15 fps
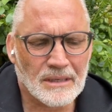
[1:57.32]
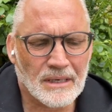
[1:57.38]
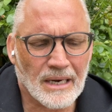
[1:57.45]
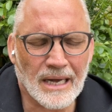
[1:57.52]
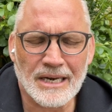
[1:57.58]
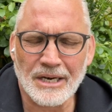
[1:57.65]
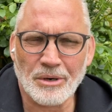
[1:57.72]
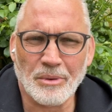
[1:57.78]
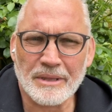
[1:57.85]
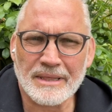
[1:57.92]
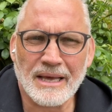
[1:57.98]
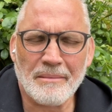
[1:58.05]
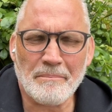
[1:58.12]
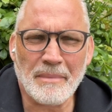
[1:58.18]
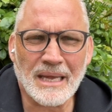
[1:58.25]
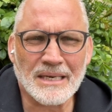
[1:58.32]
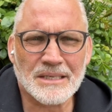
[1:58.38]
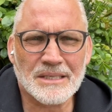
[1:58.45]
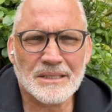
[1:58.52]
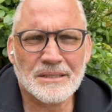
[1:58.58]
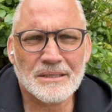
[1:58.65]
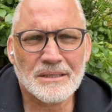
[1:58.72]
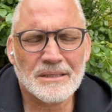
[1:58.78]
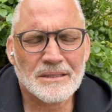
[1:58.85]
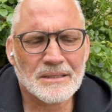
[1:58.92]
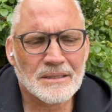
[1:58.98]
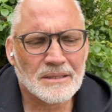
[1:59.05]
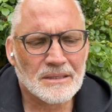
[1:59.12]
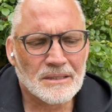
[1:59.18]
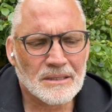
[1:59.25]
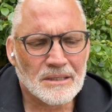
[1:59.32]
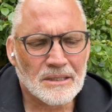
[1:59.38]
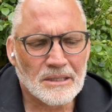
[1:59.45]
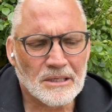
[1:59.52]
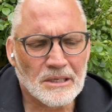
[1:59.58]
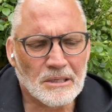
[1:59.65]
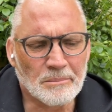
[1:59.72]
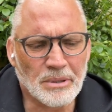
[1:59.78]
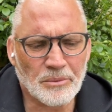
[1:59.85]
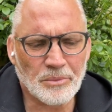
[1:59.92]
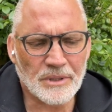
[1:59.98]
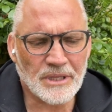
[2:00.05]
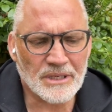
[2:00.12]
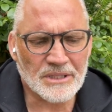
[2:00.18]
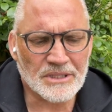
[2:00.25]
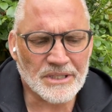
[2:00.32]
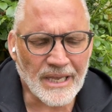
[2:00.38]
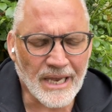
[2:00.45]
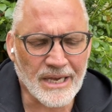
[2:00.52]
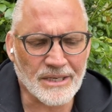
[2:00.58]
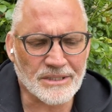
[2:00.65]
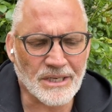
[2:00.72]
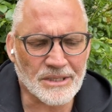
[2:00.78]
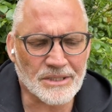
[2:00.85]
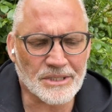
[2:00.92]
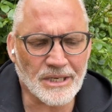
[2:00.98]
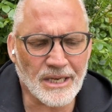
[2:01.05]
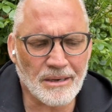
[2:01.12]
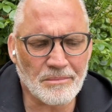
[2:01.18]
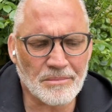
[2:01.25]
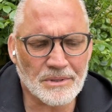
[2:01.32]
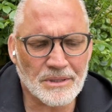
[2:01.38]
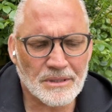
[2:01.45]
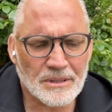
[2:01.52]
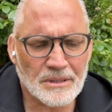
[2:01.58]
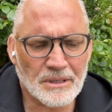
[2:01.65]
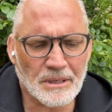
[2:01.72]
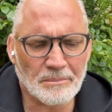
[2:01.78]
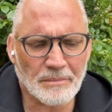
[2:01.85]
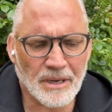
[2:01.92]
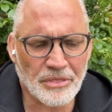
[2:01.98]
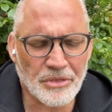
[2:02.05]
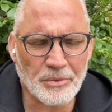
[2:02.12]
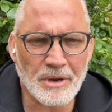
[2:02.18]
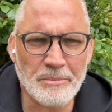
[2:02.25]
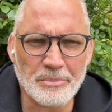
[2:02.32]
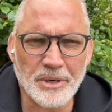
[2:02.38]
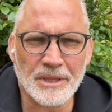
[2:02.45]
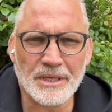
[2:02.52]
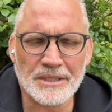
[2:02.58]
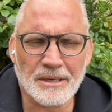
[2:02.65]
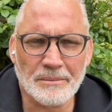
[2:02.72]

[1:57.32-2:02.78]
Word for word: I didn't know what that meant. But within seconds, it seemed that my three brothers